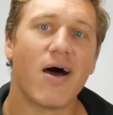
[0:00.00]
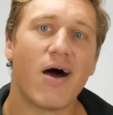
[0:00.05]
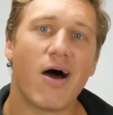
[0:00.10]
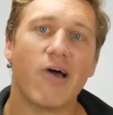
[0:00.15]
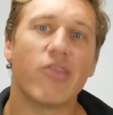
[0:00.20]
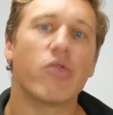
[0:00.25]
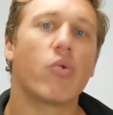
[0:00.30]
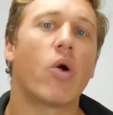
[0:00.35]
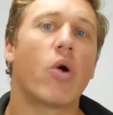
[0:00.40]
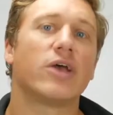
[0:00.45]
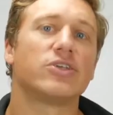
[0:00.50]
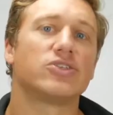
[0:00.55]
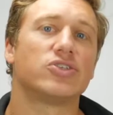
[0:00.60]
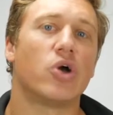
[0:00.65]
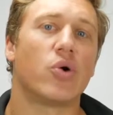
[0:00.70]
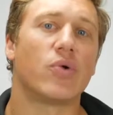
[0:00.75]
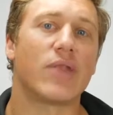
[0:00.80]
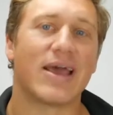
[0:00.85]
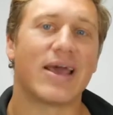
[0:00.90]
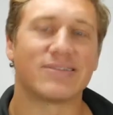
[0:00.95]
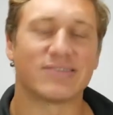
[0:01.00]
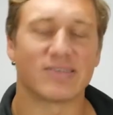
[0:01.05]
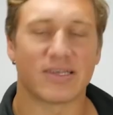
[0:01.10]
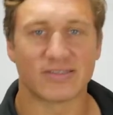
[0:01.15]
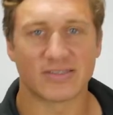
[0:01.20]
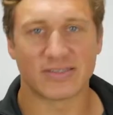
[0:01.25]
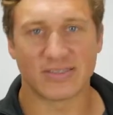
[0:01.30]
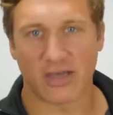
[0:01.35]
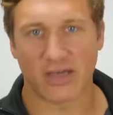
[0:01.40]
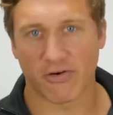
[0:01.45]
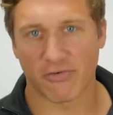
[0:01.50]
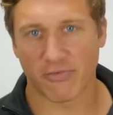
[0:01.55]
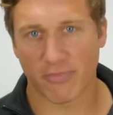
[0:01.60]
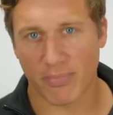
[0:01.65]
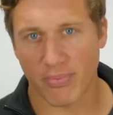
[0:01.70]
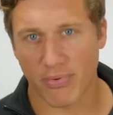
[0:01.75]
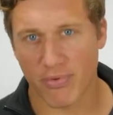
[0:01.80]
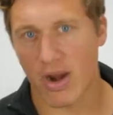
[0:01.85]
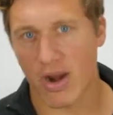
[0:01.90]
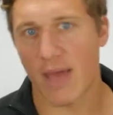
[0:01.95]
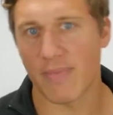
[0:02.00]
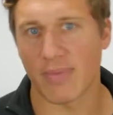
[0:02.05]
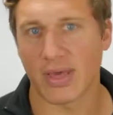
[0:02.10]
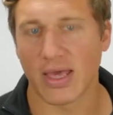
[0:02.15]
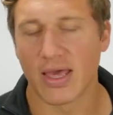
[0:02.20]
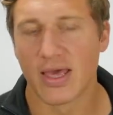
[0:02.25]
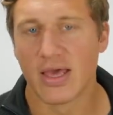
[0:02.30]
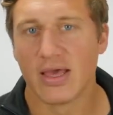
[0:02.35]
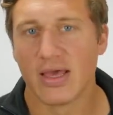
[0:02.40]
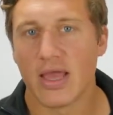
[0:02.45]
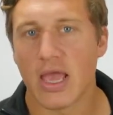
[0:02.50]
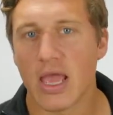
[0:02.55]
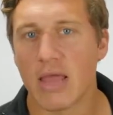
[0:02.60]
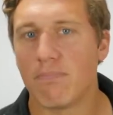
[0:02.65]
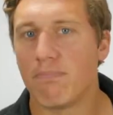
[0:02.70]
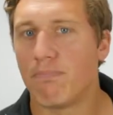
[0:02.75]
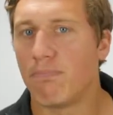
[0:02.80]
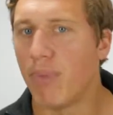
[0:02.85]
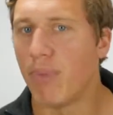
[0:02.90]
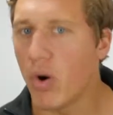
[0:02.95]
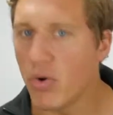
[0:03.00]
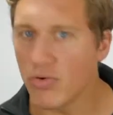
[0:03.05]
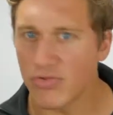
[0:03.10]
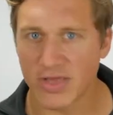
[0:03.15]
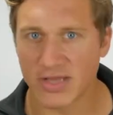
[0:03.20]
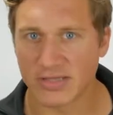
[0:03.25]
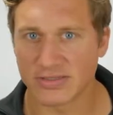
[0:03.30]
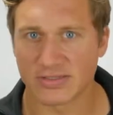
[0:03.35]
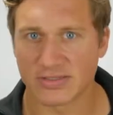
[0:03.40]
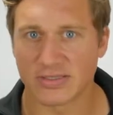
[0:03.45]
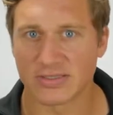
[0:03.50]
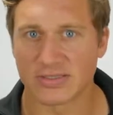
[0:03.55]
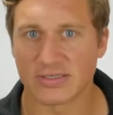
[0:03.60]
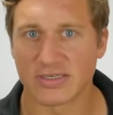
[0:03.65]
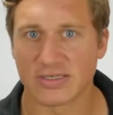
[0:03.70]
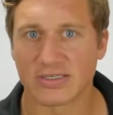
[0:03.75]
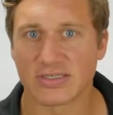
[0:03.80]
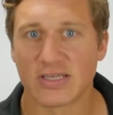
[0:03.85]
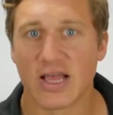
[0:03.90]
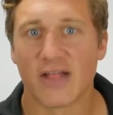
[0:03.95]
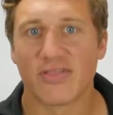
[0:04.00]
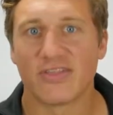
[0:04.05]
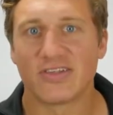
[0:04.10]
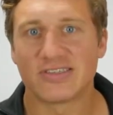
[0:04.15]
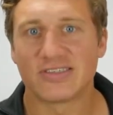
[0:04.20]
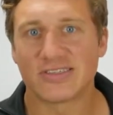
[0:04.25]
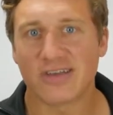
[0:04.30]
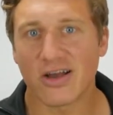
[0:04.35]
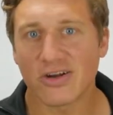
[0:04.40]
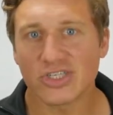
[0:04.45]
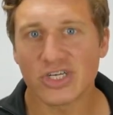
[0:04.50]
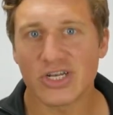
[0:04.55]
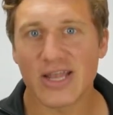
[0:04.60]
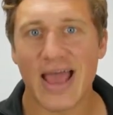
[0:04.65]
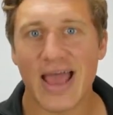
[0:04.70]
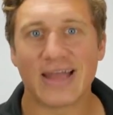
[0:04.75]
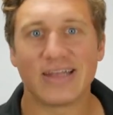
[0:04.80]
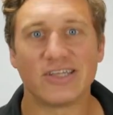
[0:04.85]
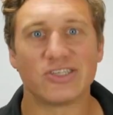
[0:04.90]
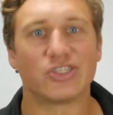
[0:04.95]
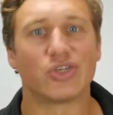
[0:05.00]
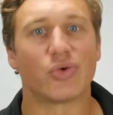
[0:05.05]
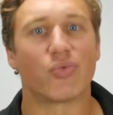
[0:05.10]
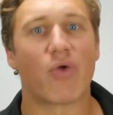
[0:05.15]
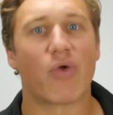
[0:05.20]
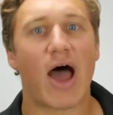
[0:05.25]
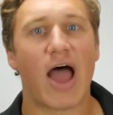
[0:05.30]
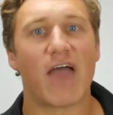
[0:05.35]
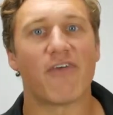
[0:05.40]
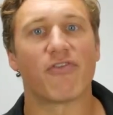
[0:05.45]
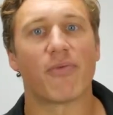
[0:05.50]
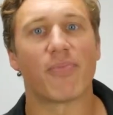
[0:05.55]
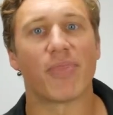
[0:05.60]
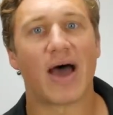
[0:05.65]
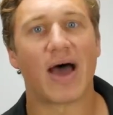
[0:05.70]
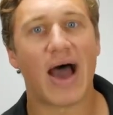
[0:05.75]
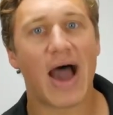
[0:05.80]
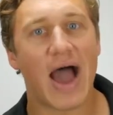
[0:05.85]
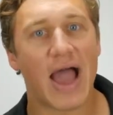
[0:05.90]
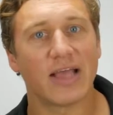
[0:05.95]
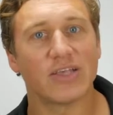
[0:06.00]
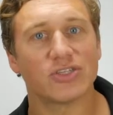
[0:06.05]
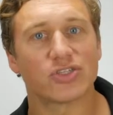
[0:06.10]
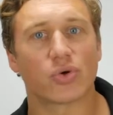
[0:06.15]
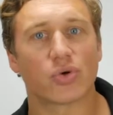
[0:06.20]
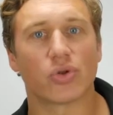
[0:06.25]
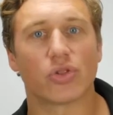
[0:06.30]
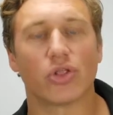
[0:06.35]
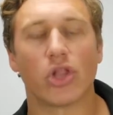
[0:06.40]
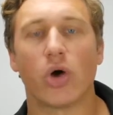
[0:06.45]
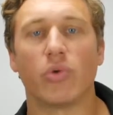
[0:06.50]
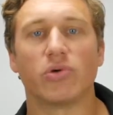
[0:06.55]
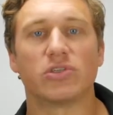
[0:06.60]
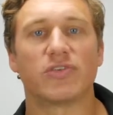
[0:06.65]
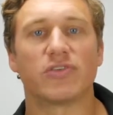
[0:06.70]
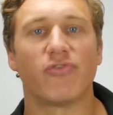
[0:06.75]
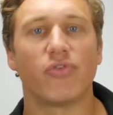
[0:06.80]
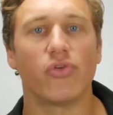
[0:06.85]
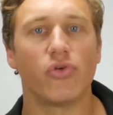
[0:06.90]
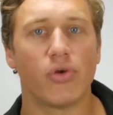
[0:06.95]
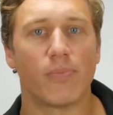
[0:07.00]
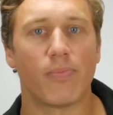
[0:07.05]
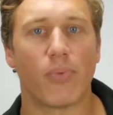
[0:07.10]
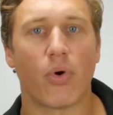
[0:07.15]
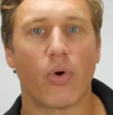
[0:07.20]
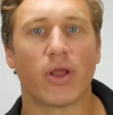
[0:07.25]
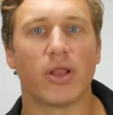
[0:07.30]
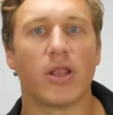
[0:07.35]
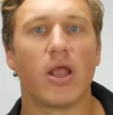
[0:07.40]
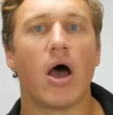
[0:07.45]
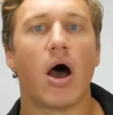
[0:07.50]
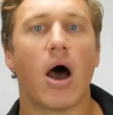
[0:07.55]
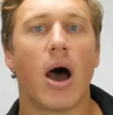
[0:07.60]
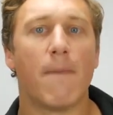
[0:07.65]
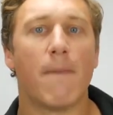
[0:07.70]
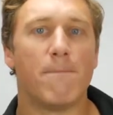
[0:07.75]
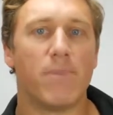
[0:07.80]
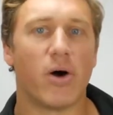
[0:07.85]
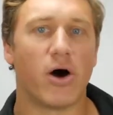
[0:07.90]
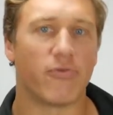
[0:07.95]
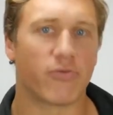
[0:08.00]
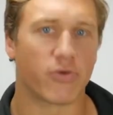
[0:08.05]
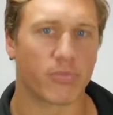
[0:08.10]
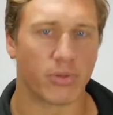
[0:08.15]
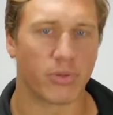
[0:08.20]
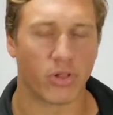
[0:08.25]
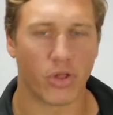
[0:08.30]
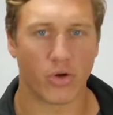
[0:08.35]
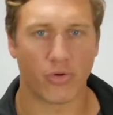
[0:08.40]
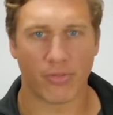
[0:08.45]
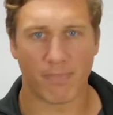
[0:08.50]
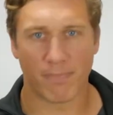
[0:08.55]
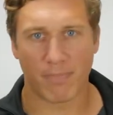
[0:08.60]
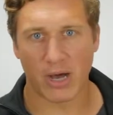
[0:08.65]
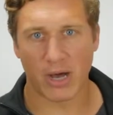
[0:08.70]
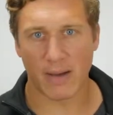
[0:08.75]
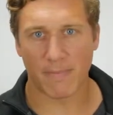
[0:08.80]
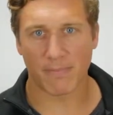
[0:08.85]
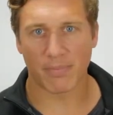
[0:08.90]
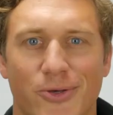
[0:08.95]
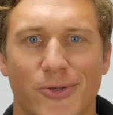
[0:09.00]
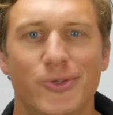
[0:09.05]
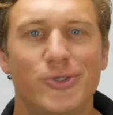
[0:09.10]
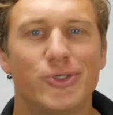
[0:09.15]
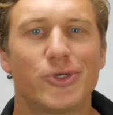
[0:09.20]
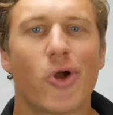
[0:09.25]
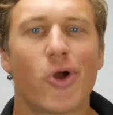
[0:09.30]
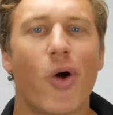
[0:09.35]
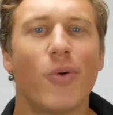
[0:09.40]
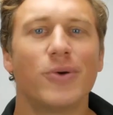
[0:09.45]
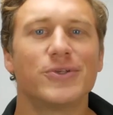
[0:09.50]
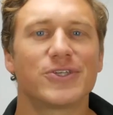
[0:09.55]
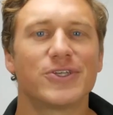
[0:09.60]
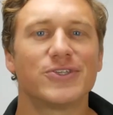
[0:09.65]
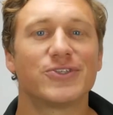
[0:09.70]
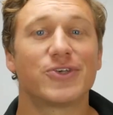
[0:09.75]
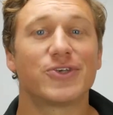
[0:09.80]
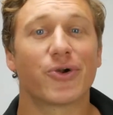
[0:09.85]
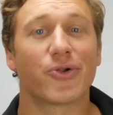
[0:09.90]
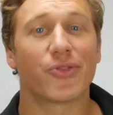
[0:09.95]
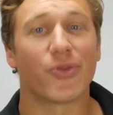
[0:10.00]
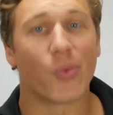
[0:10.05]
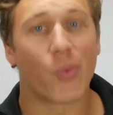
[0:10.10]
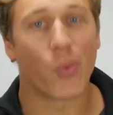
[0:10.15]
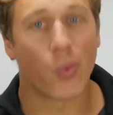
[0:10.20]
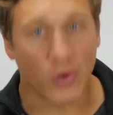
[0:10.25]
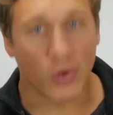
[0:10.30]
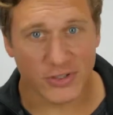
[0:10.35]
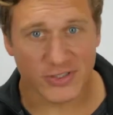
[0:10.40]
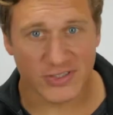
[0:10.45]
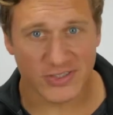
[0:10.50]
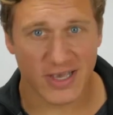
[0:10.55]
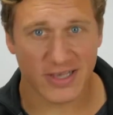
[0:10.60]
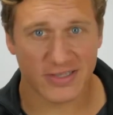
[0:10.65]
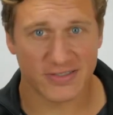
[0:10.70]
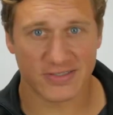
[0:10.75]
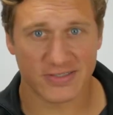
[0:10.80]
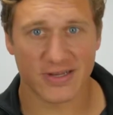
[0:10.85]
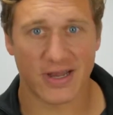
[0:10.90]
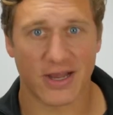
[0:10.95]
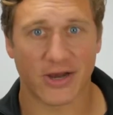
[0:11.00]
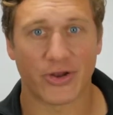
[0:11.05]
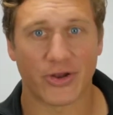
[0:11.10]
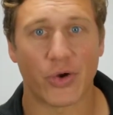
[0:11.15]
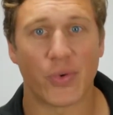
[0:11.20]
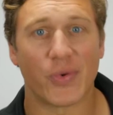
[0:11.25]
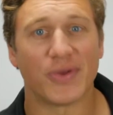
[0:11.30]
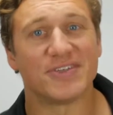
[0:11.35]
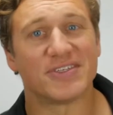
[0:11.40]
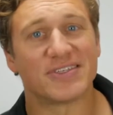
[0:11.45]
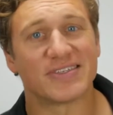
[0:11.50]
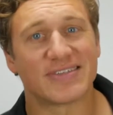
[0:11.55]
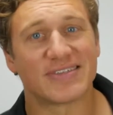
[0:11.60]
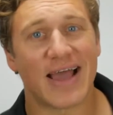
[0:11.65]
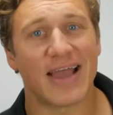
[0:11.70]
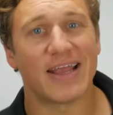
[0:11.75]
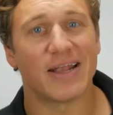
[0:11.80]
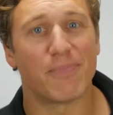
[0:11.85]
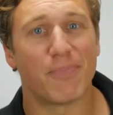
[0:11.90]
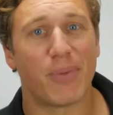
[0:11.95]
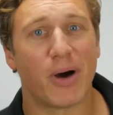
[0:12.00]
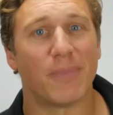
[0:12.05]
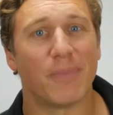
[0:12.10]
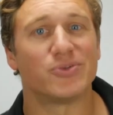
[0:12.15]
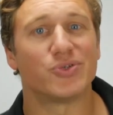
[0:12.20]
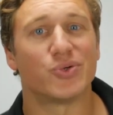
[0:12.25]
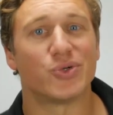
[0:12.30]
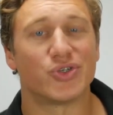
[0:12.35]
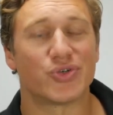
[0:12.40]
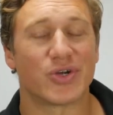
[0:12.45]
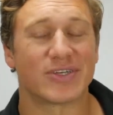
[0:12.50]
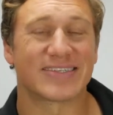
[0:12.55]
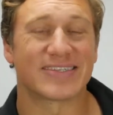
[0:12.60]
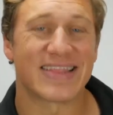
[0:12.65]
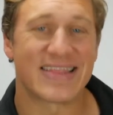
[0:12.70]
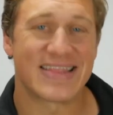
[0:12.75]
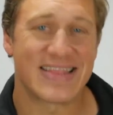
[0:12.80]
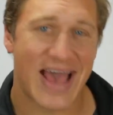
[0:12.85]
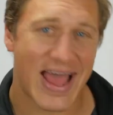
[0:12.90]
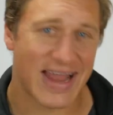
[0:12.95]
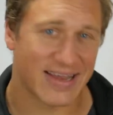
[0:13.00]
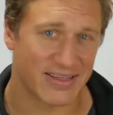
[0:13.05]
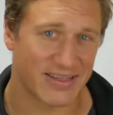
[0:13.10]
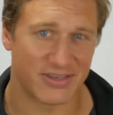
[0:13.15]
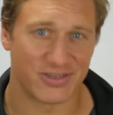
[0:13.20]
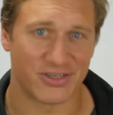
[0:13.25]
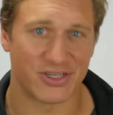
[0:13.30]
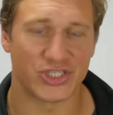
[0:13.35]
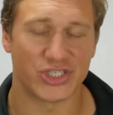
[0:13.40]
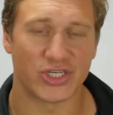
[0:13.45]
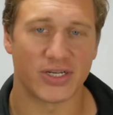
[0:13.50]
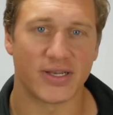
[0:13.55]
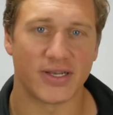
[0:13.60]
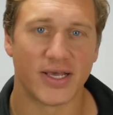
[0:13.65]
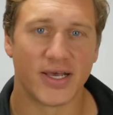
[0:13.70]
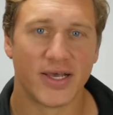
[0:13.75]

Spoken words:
otherwise known as self-priming. In both instances, the suction head is derived from the highest or lowest fluid point above or below the pump. You should always consider the worst case scenario and design a pump to address that condition.